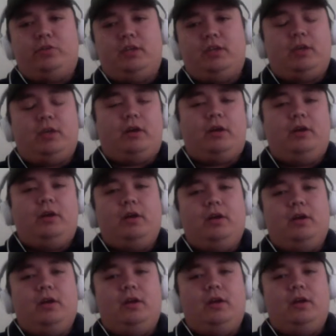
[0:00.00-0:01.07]
here.
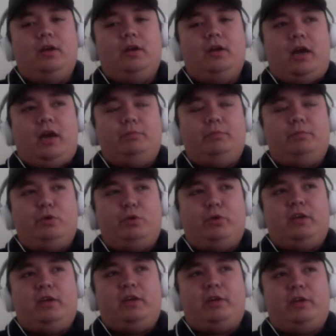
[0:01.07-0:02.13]
I'm
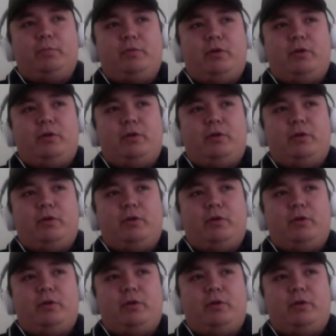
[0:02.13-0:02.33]
doing what I'm